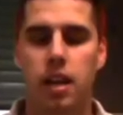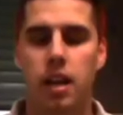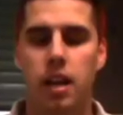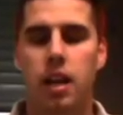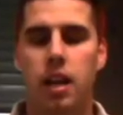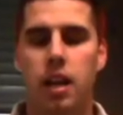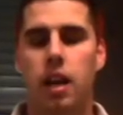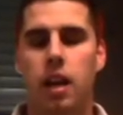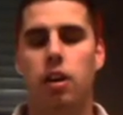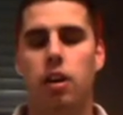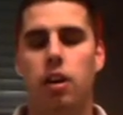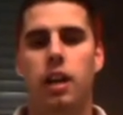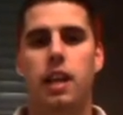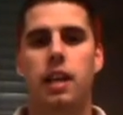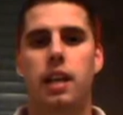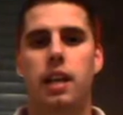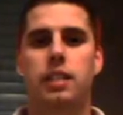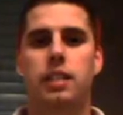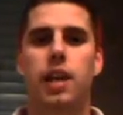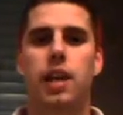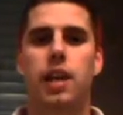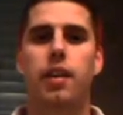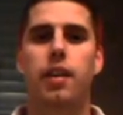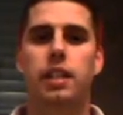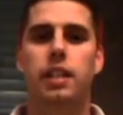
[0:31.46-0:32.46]
Okay, it's
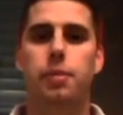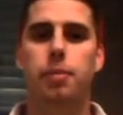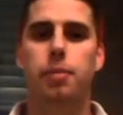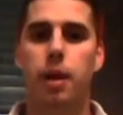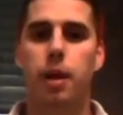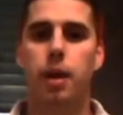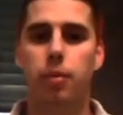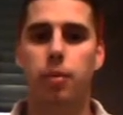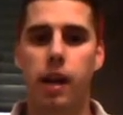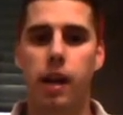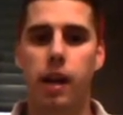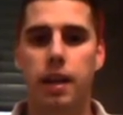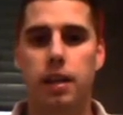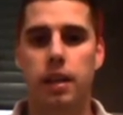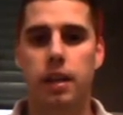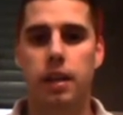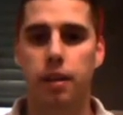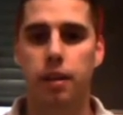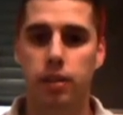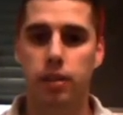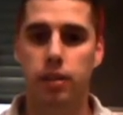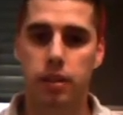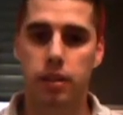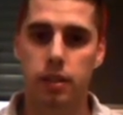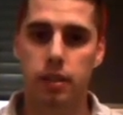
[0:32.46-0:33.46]
directed by Brian
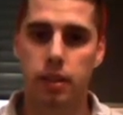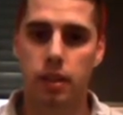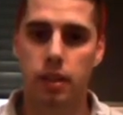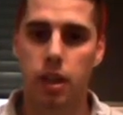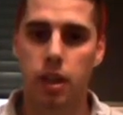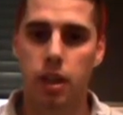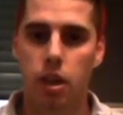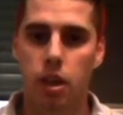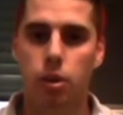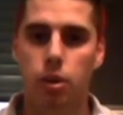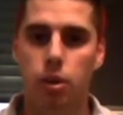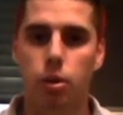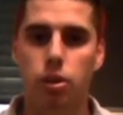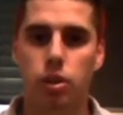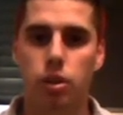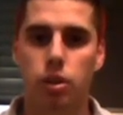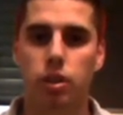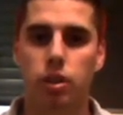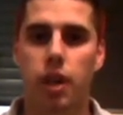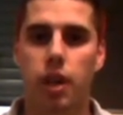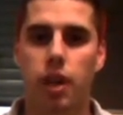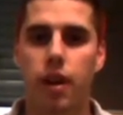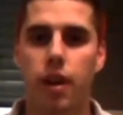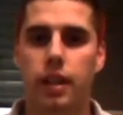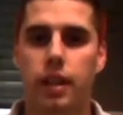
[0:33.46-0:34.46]
Levant, who also
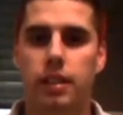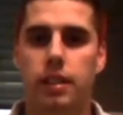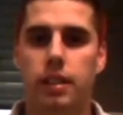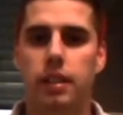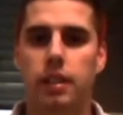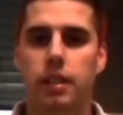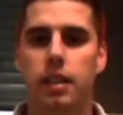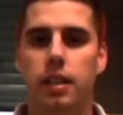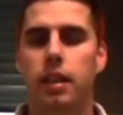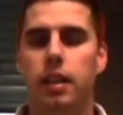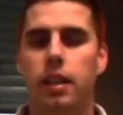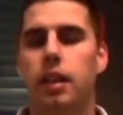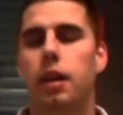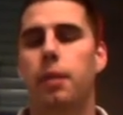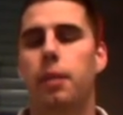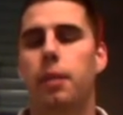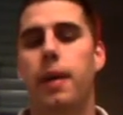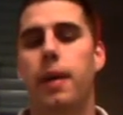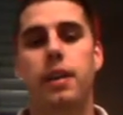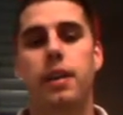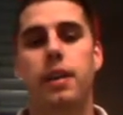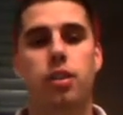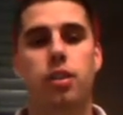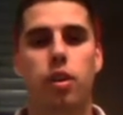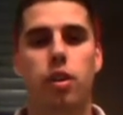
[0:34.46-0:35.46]
directed
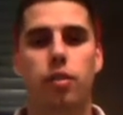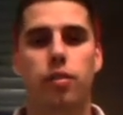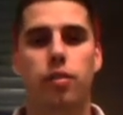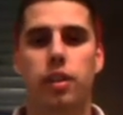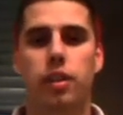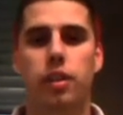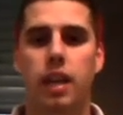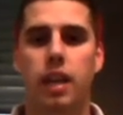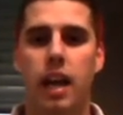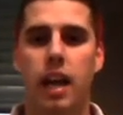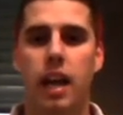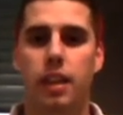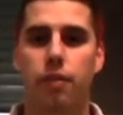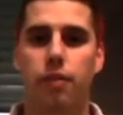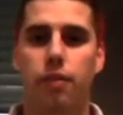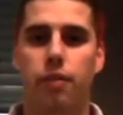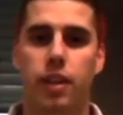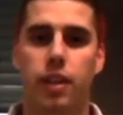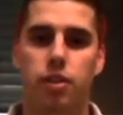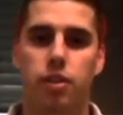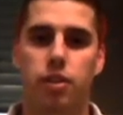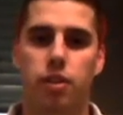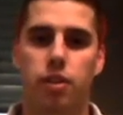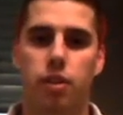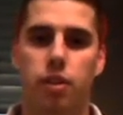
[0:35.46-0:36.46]
Beethoven and The
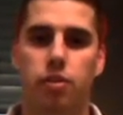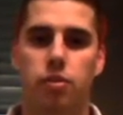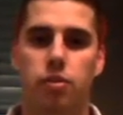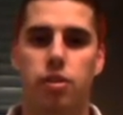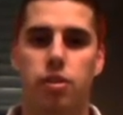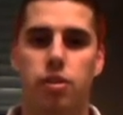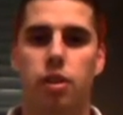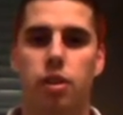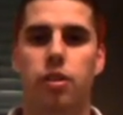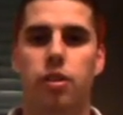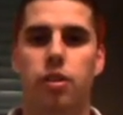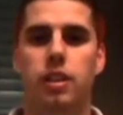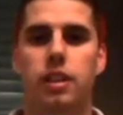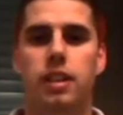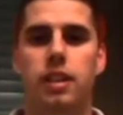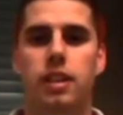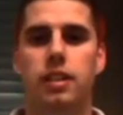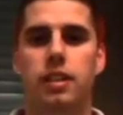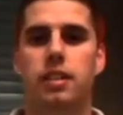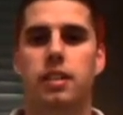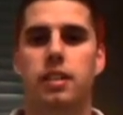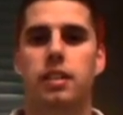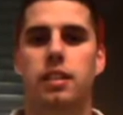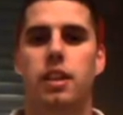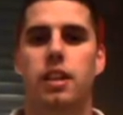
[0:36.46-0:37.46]
Flintstones. So
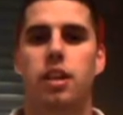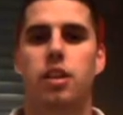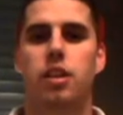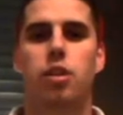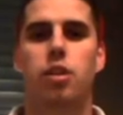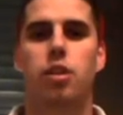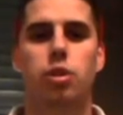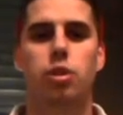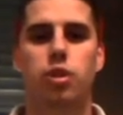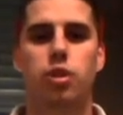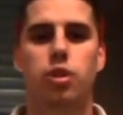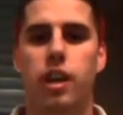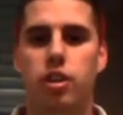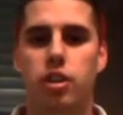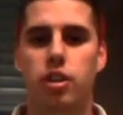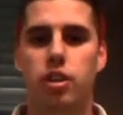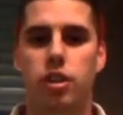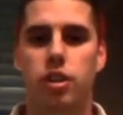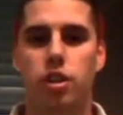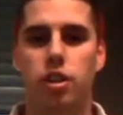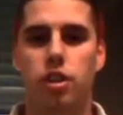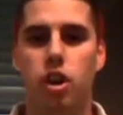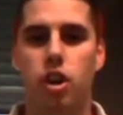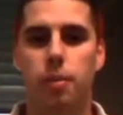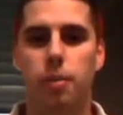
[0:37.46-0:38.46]
he's no stranger
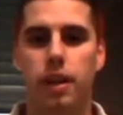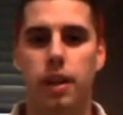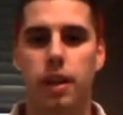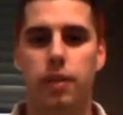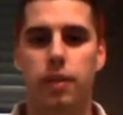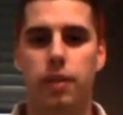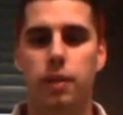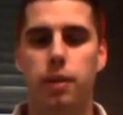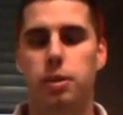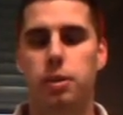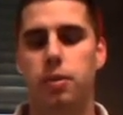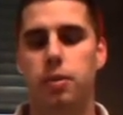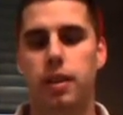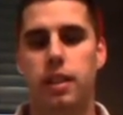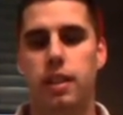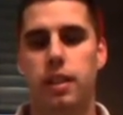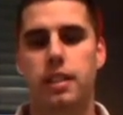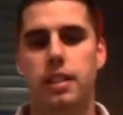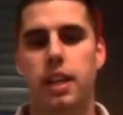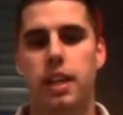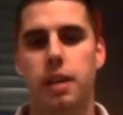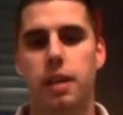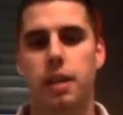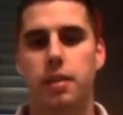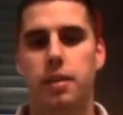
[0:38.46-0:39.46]
to comedy films, but this
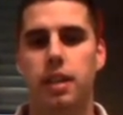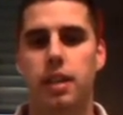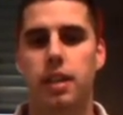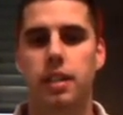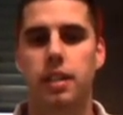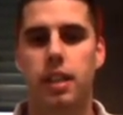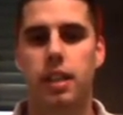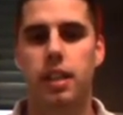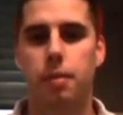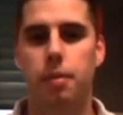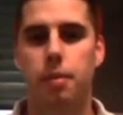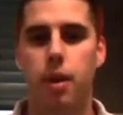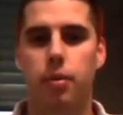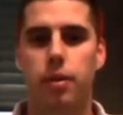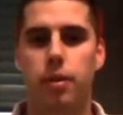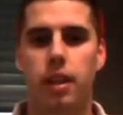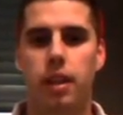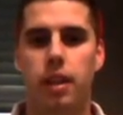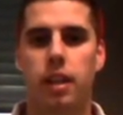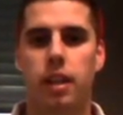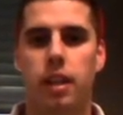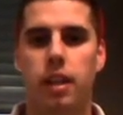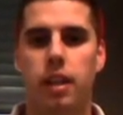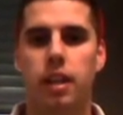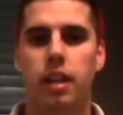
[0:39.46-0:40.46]
time he's come out with
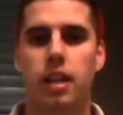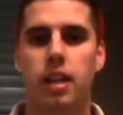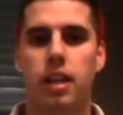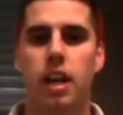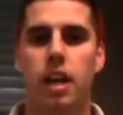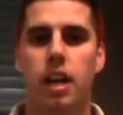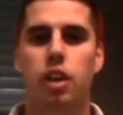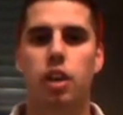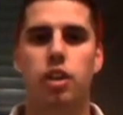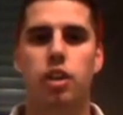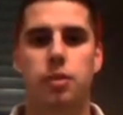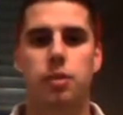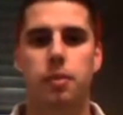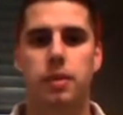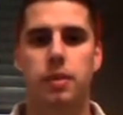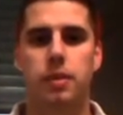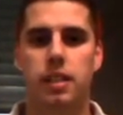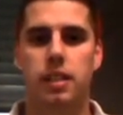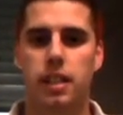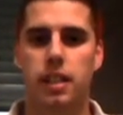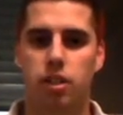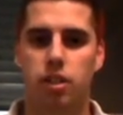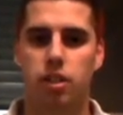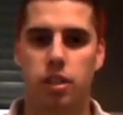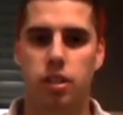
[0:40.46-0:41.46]
a Christmas
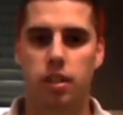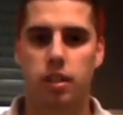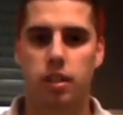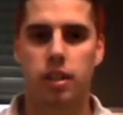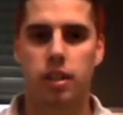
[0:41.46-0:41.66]
edition.